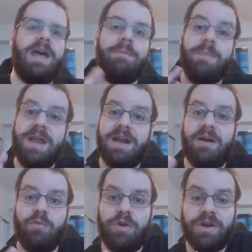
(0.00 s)
And it may
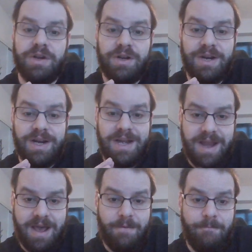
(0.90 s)
not work
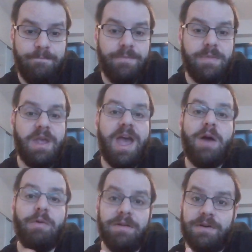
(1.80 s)
now.
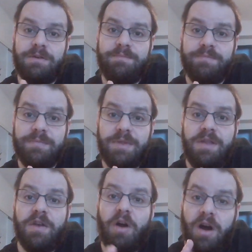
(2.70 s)
However,
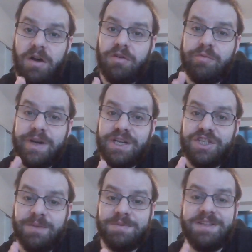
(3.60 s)
there are already
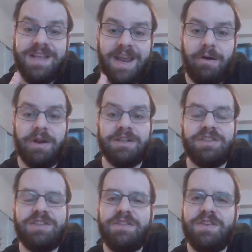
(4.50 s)
ships in the area. It's
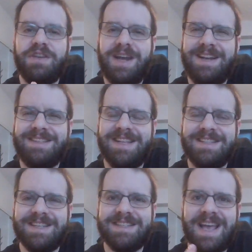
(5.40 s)
just that the United
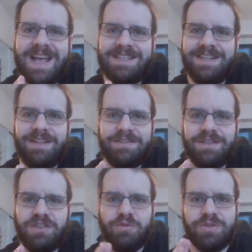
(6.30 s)
States is hesitant
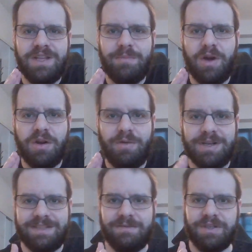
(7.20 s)
to use them
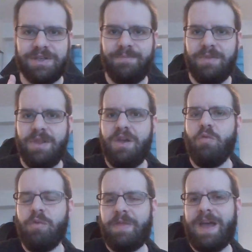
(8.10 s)
aggressively
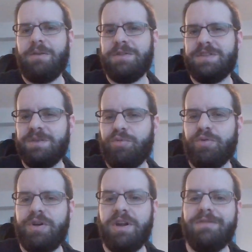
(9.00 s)
without the
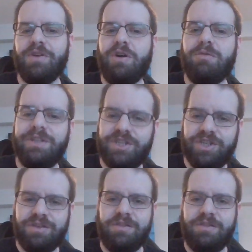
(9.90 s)
support of a coalition.